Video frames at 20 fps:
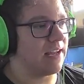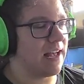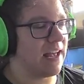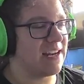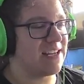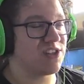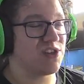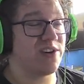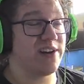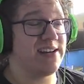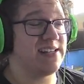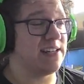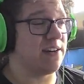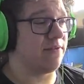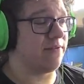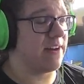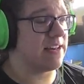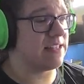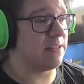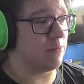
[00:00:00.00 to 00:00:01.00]
And it's crazy how
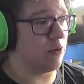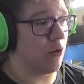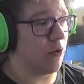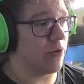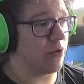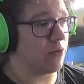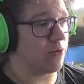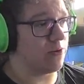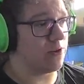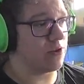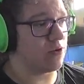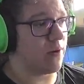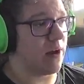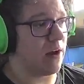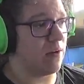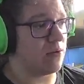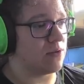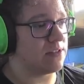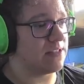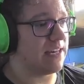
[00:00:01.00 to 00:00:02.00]
fast I'm going through these
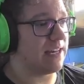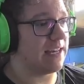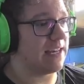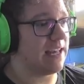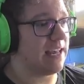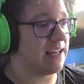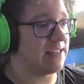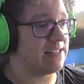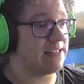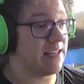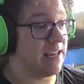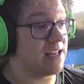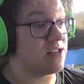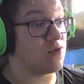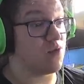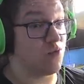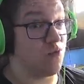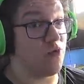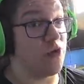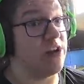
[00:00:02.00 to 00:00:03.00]
rounds. Like,
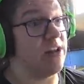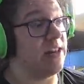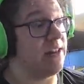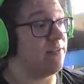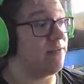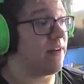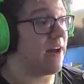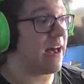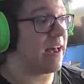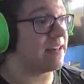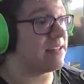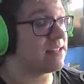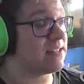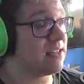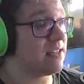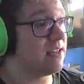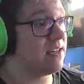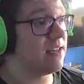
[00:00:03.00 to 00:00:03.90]
it's really fast.